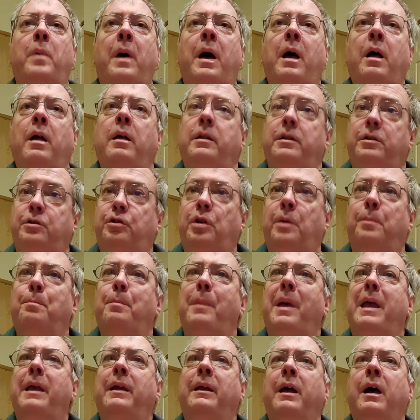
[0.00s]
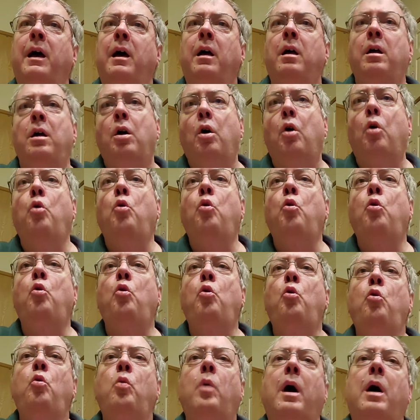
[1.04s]
Cuba, Jamaica,
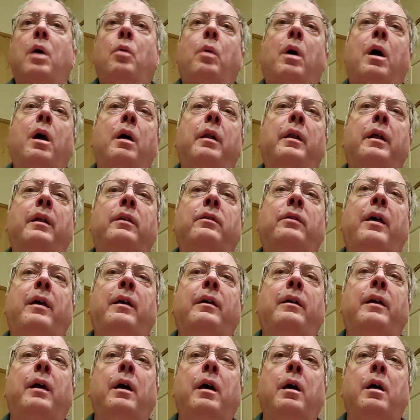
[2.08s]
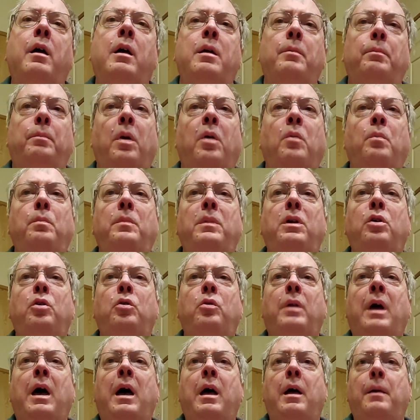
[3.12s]
ooh, I wanna take ya.
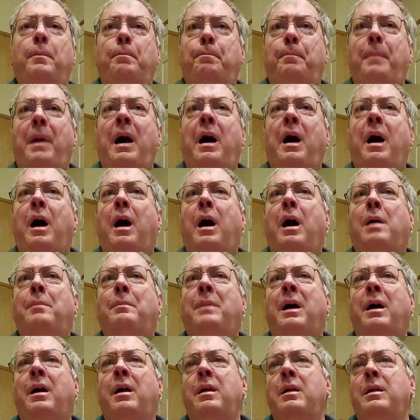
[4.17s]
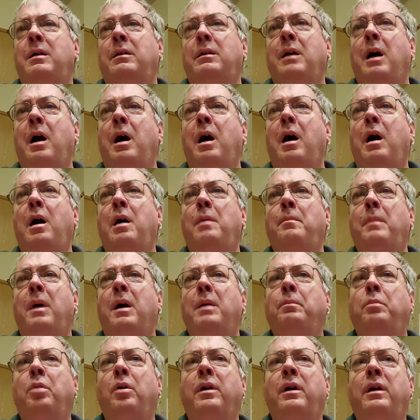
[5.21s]
Bermuda, Bahama, come
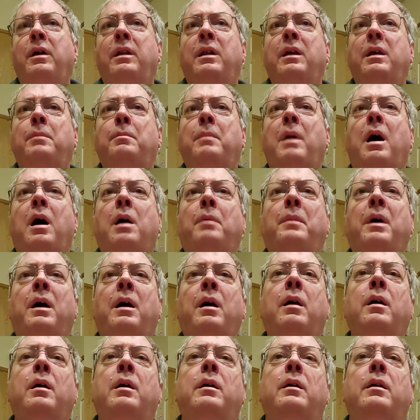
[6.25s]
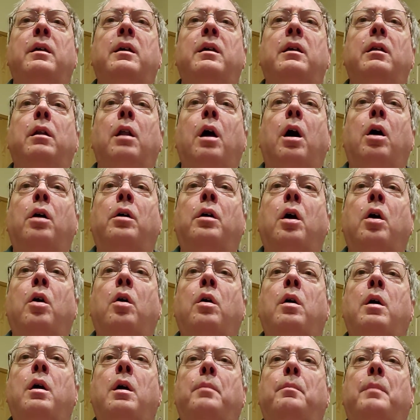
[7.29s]
on, pretty mama. Key Largo,
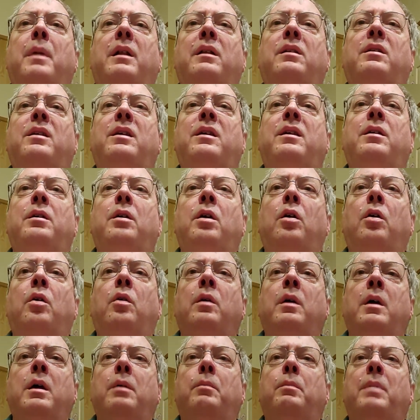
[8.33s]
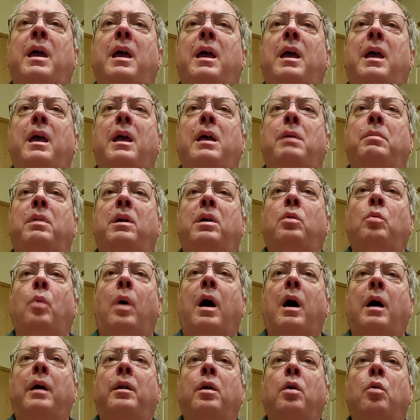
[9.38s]
Montego, baby,
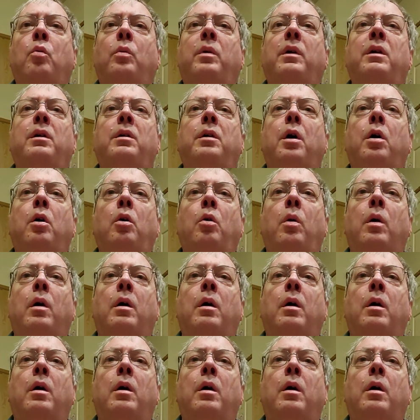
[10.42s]
why don't we go?